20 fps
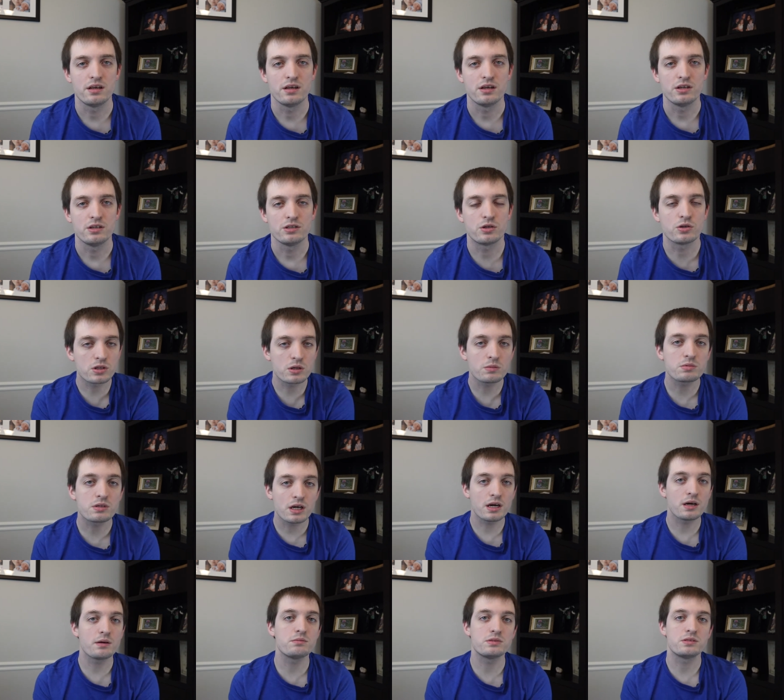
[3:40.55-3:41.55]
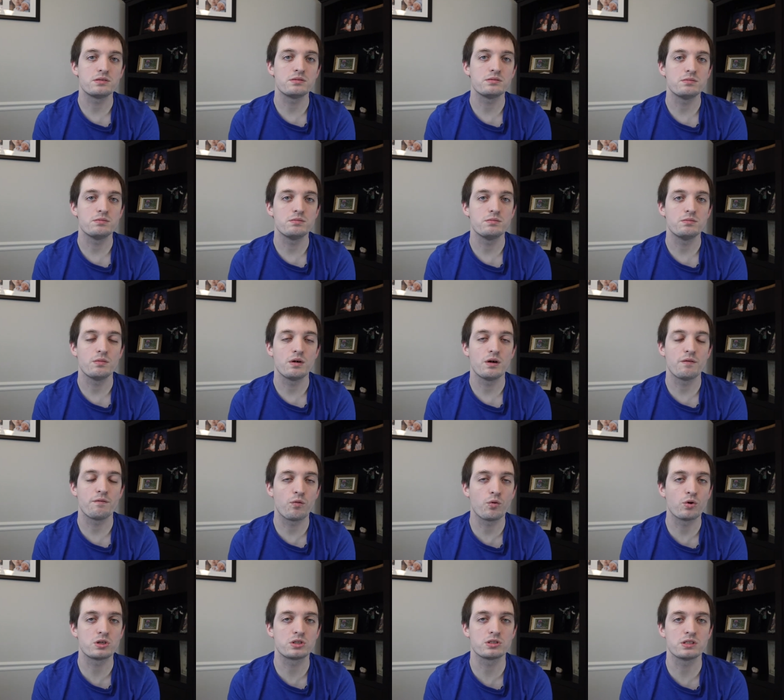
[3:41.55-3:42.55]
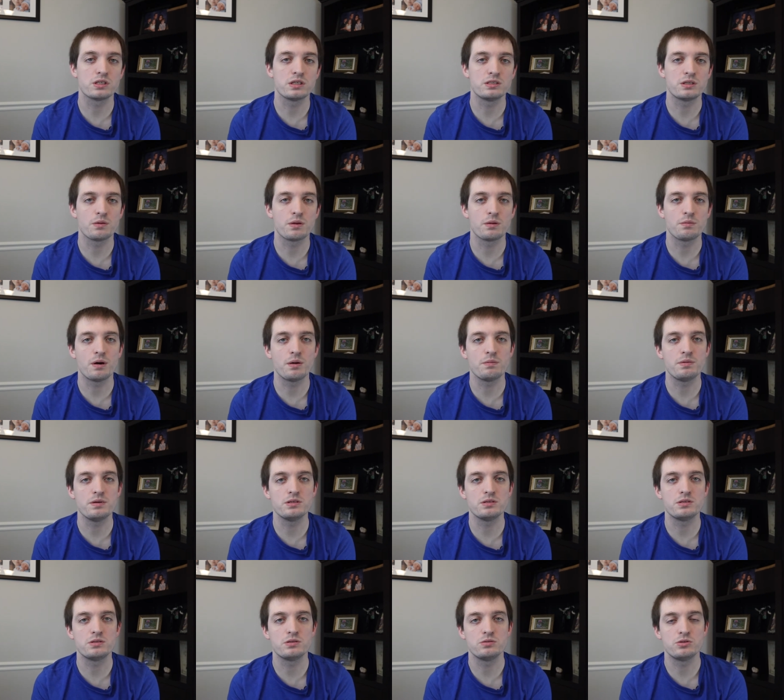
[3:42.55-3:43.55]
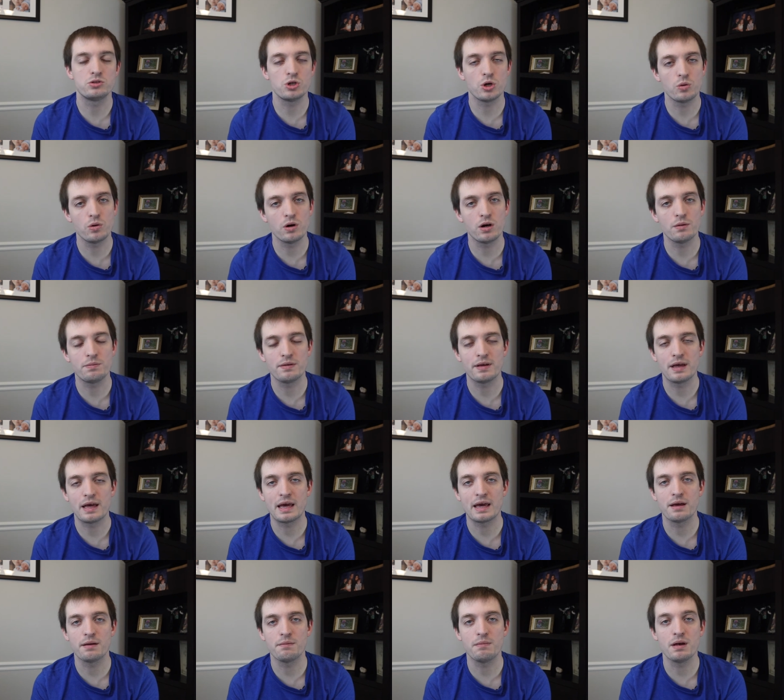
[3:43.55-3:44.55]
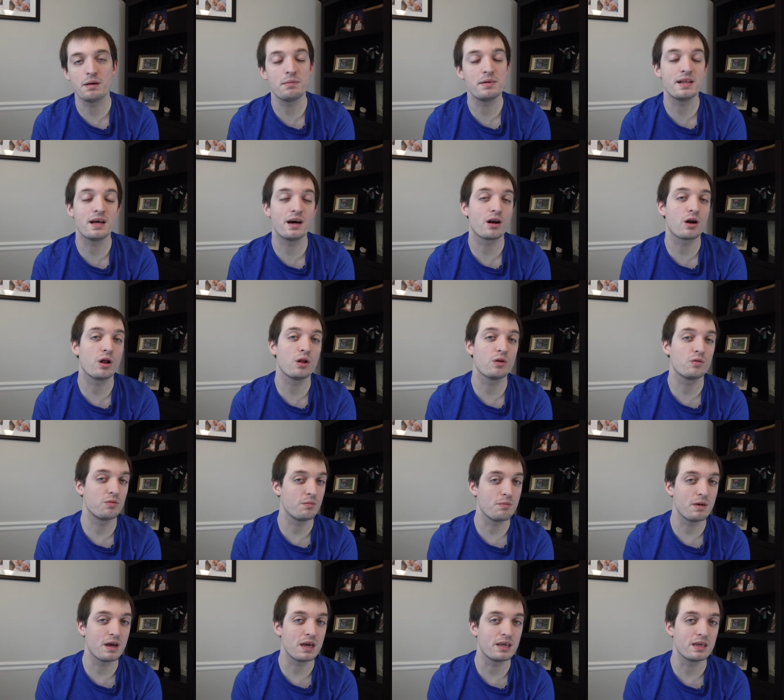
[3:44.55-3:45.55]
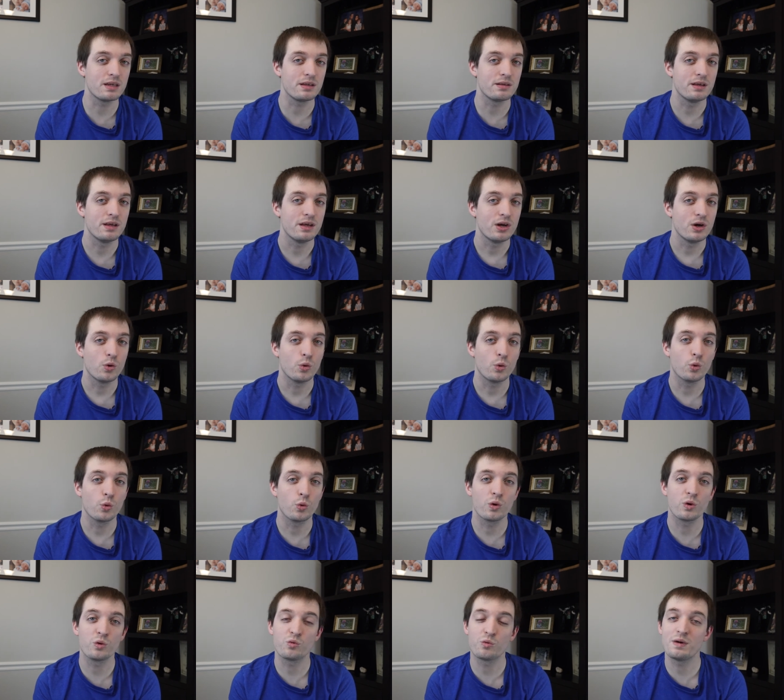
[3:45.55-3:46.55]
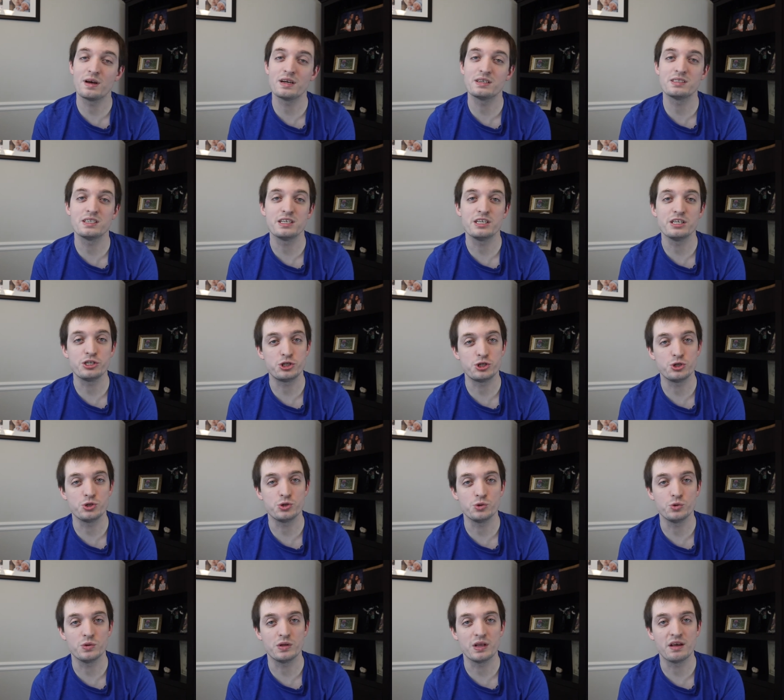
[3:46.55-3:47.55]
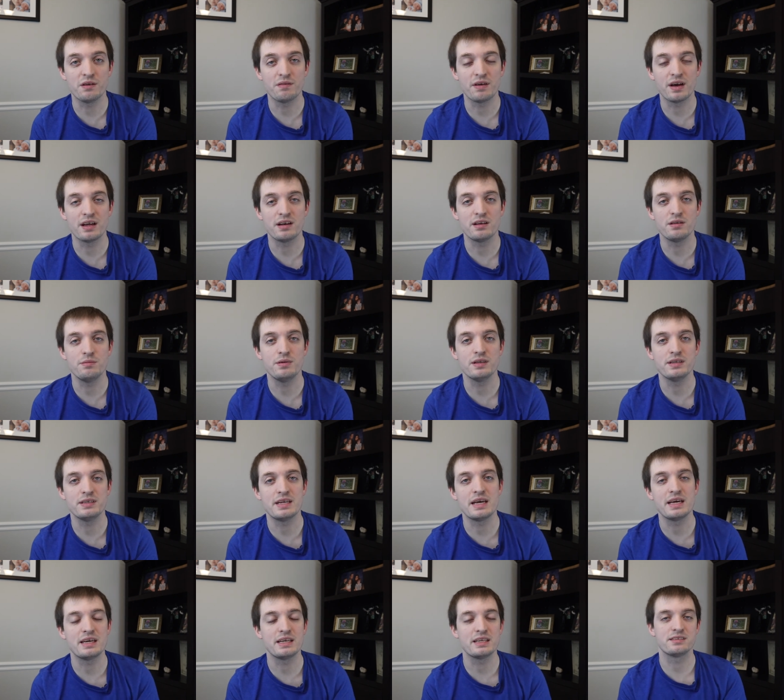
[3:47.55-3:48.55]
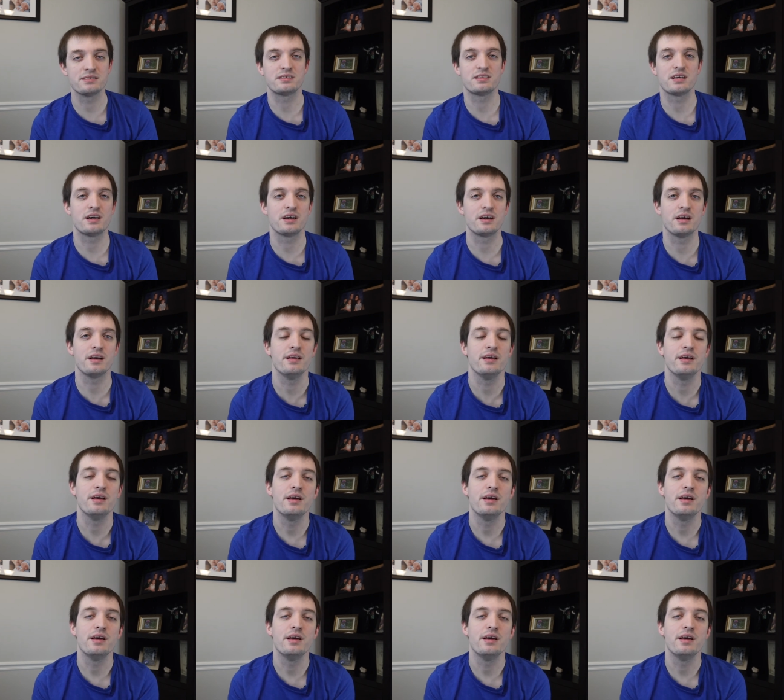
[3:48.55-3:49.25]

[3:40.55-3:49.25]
So sometimes, unfortunately, some of the puppies show up and maybe not all of them make it, or one of them has an issue and they've had to been taken aside.